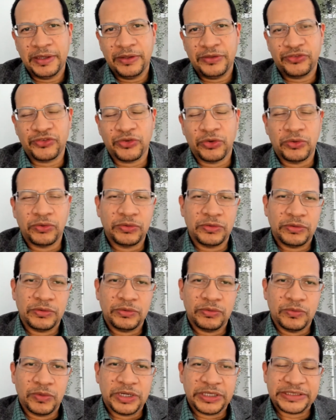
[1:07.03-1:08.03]
So
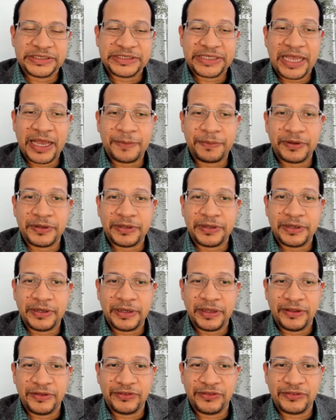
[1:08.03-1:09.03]
what has happened
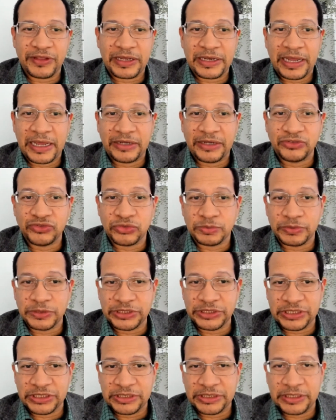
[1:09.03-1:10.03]
is that Andrew
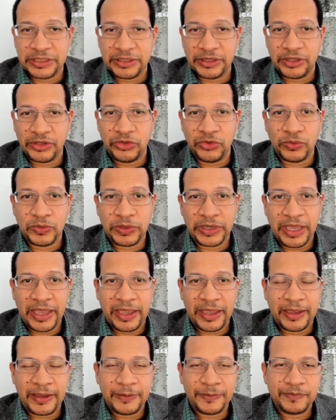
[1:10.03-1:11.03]
Bridgen in the U
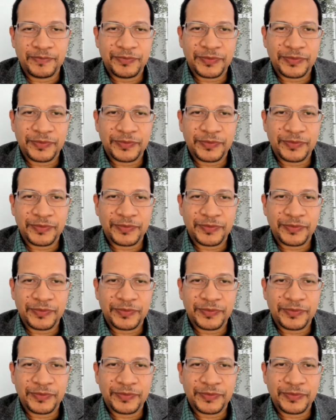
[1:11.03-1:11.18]
K